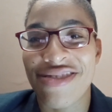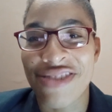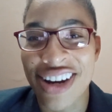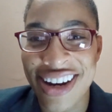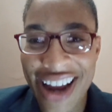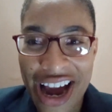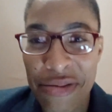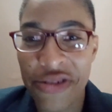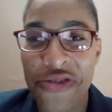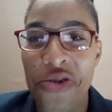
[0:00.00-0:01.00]

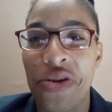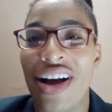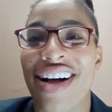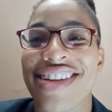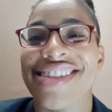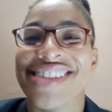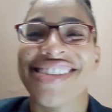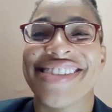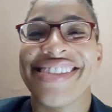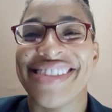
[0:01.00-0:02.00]
reliable phone calls.
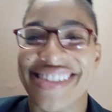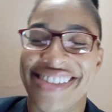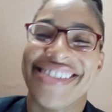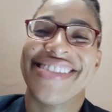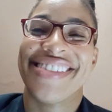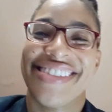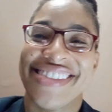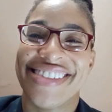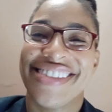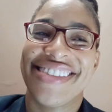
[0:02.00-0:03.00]

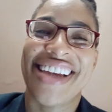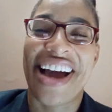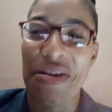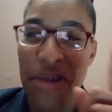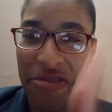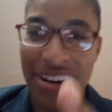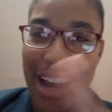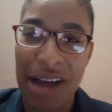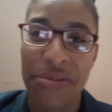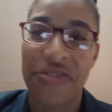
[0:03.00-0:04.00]
Yeah, I want
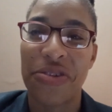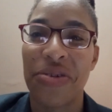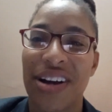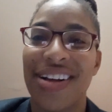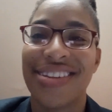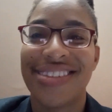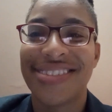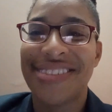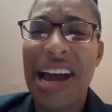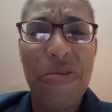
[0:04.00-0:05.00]
reliable phone calls.
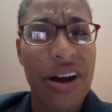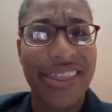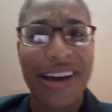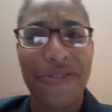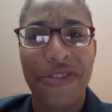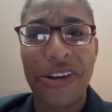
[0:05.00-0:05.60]
I want that for